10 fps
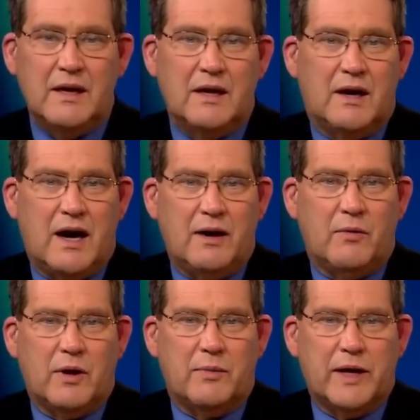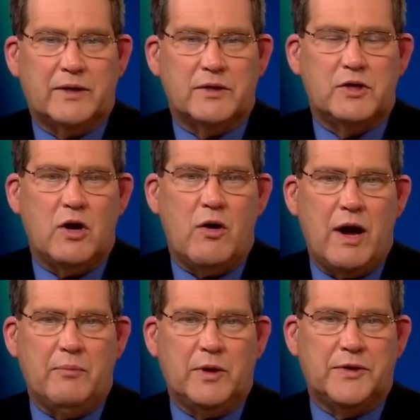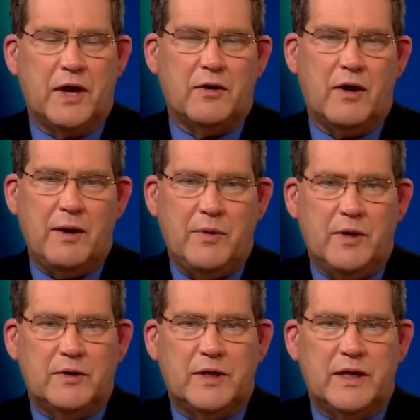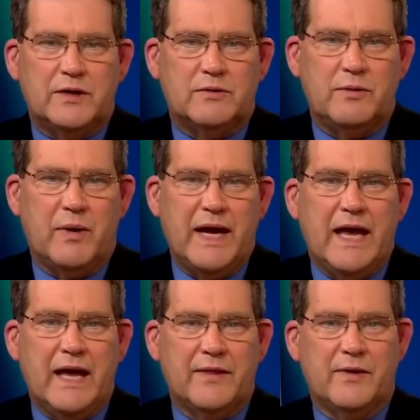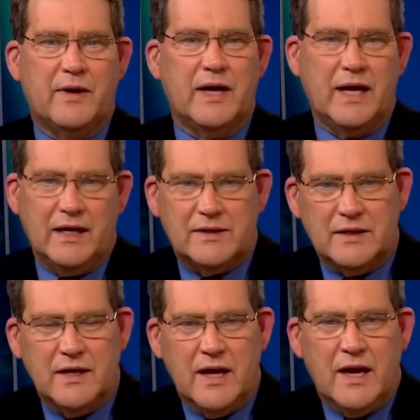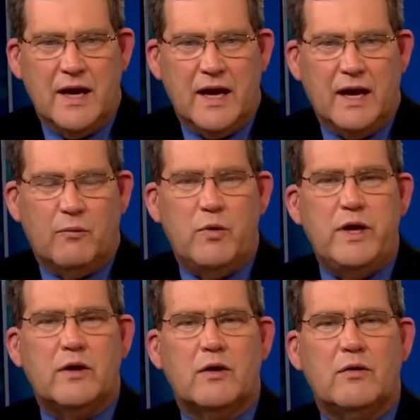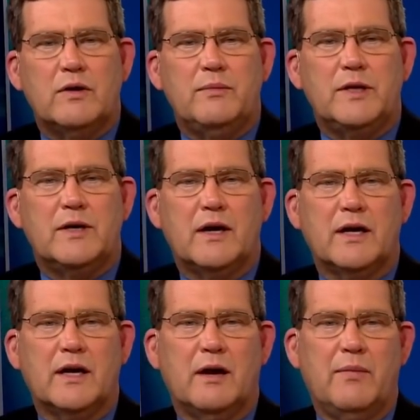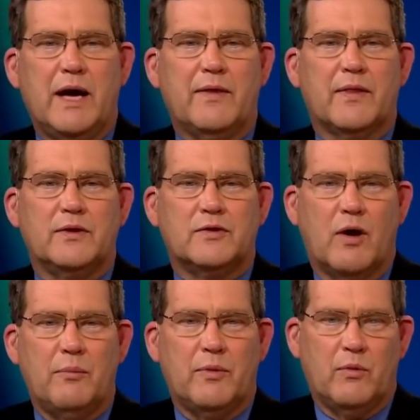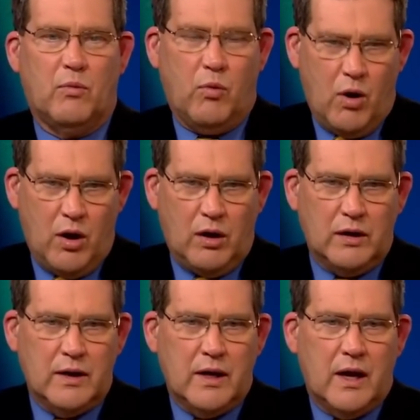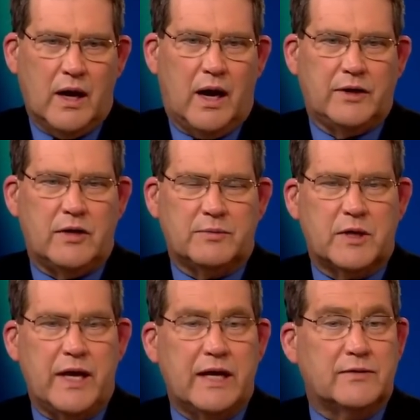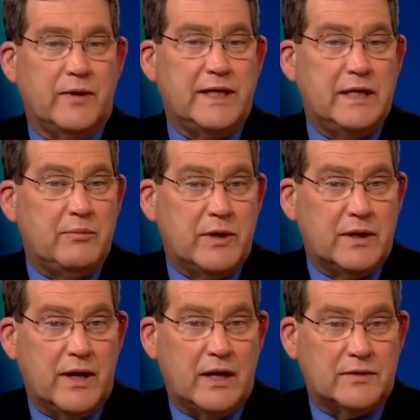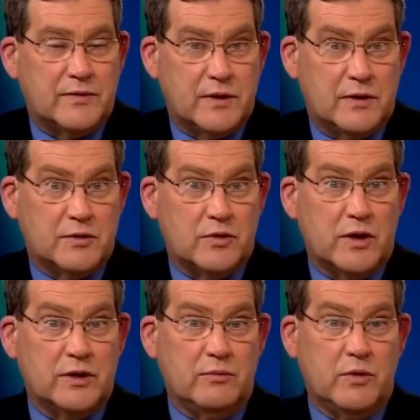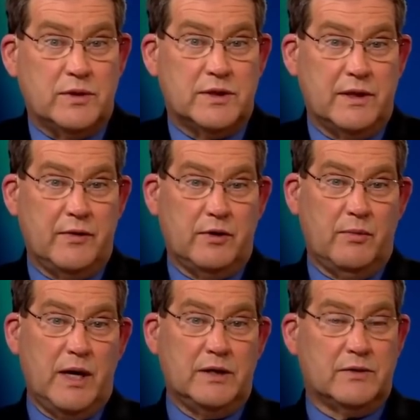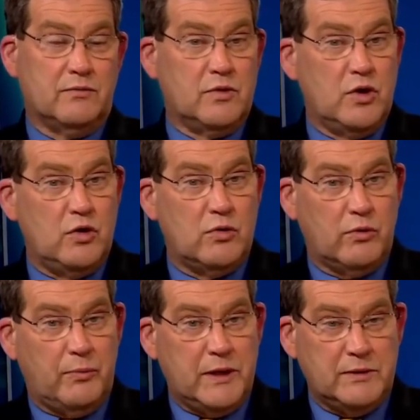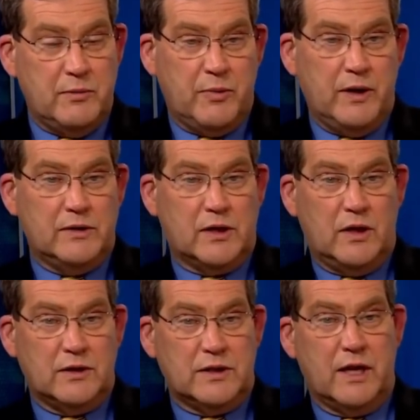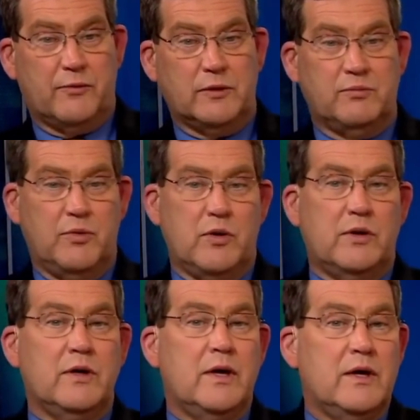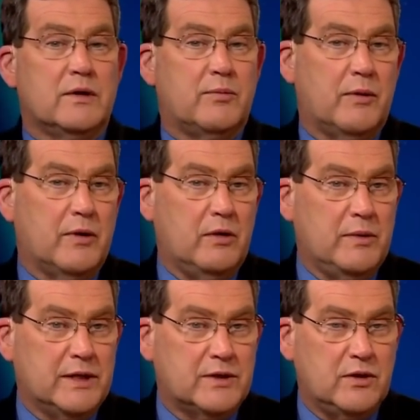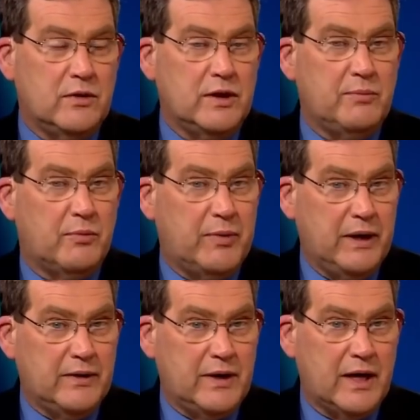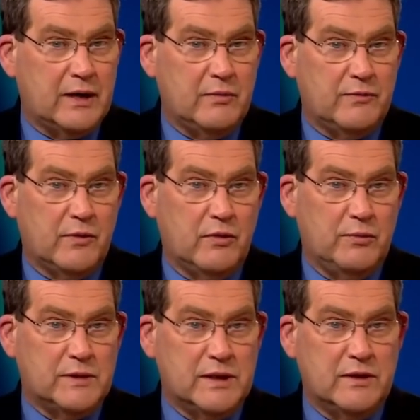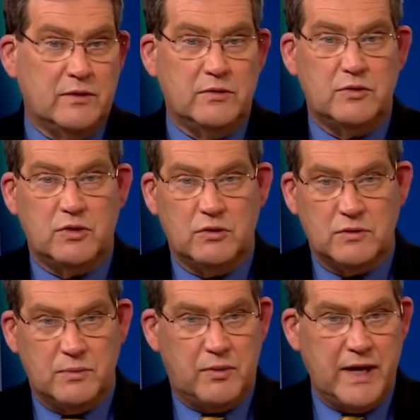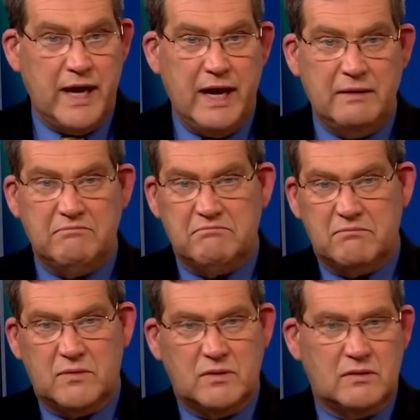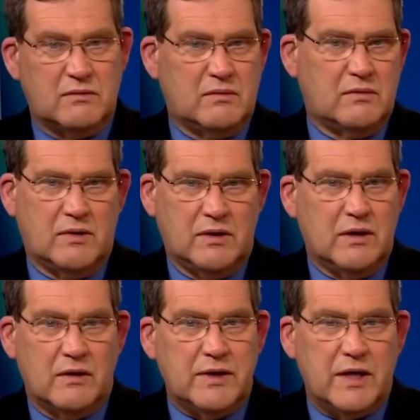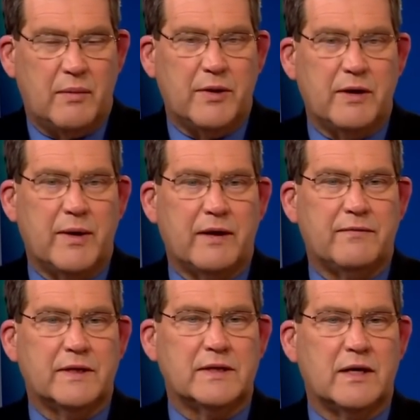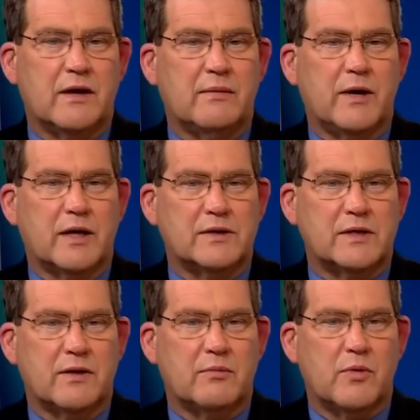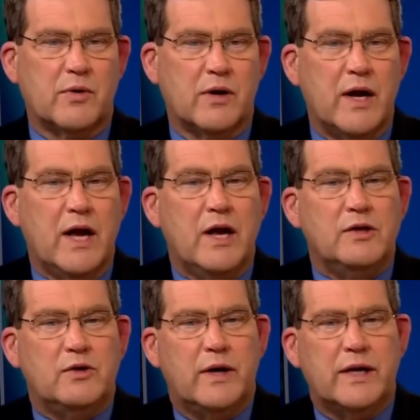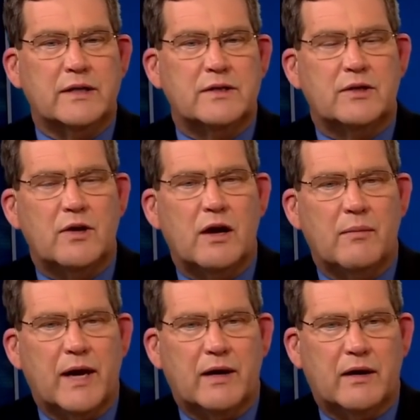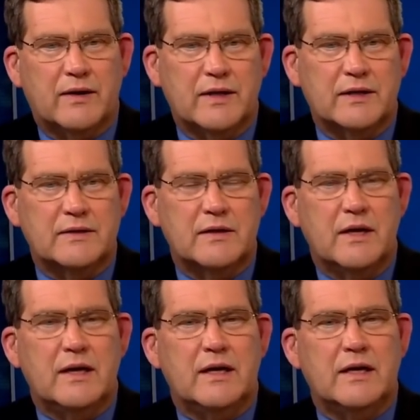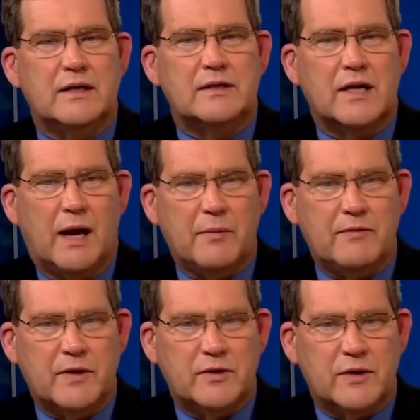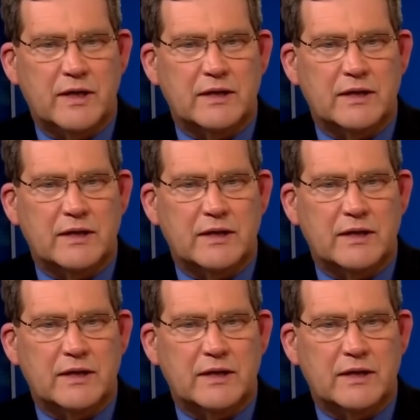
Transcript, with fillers: All right, welcome back to the show. I'm Bill Tucker. I'm here today joined by Heather Hanson, and we are going to be talking about the Trump wall. Uh, Trump's going to ask for $18 billion for the construction of more than 700 miles of new and replacement barriers along the southwest border. Department of Homeland Security prepared a document for a group of senators, shows the plan to nearly double the amount of fencing on America's southern border. Joining us to talk about all of this is Tommy Fisher.